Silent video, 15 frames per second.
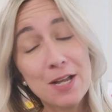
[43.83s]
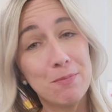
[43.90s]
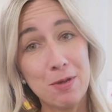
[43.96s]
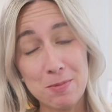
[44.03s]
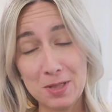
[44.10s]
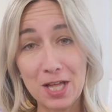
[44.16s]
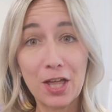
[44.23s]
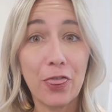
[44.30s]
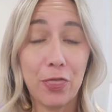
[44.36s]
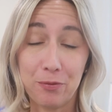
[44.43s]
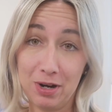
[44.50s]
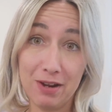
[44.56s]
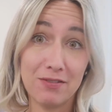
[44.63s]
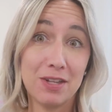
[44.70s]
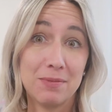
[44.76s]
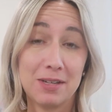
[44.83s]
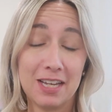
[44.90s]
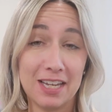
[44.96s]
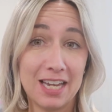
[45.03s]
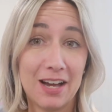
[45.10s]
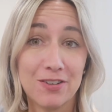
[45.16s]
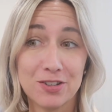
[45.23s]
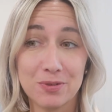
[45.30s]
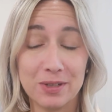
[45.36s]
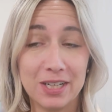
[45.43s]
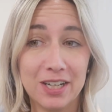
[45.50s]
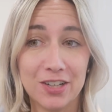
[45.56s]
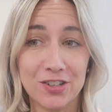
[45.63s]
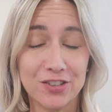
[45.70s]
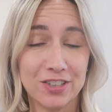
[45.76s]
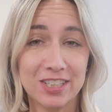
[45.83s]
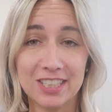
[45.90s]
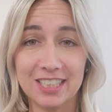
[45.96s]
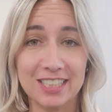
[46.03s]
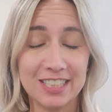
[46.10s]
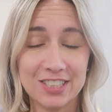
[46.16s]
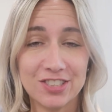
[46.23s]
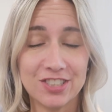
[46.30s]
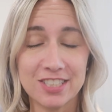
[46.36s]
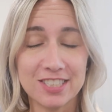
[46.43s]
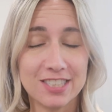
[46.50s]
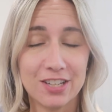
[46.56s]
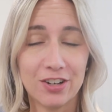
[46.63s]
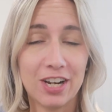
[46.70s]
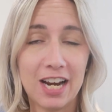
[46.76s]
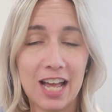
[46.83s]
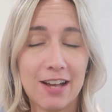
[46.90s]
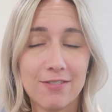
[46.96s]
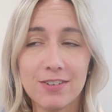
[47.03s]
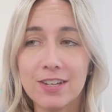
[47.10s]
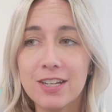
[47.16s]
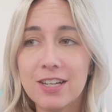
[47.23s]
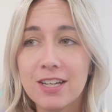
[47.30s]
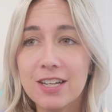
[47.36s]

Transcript: maybe like 3 of them can count to 100, and it's just, they're gonna have